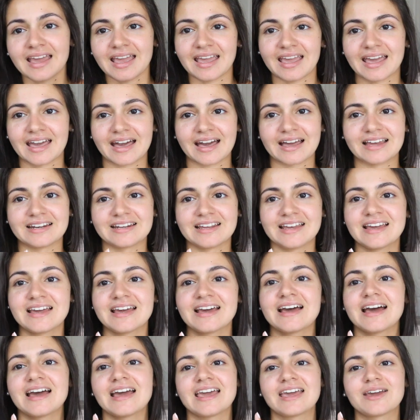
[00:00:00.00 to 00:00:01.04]
And
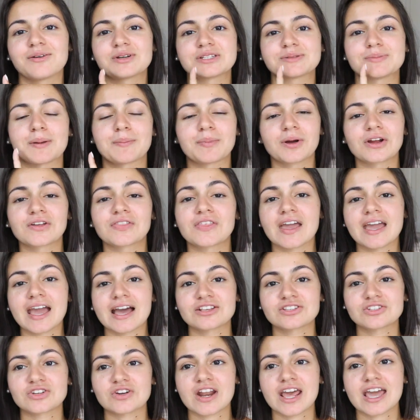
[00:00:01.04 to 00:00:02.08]
it was my birthday
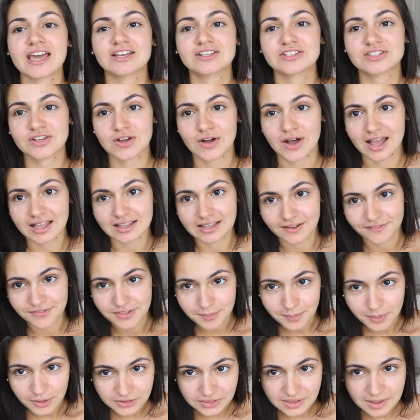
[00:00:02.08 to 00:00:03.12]
yesterday, so I left
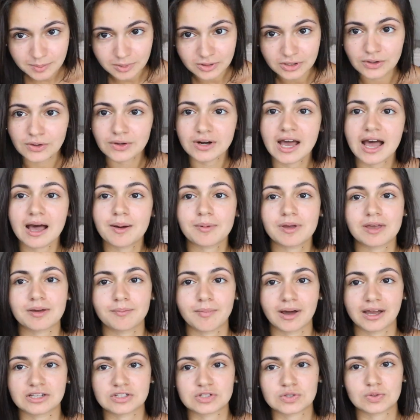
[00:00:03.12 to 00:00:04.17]
the birthday balloon up. It
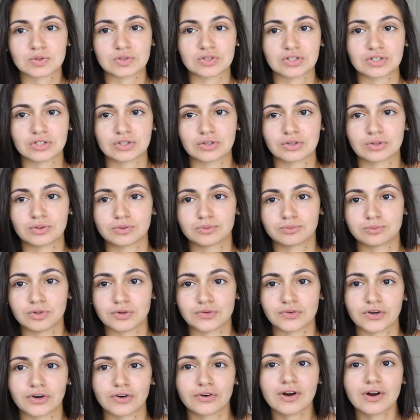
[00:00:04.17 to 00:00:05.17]
might do a little moving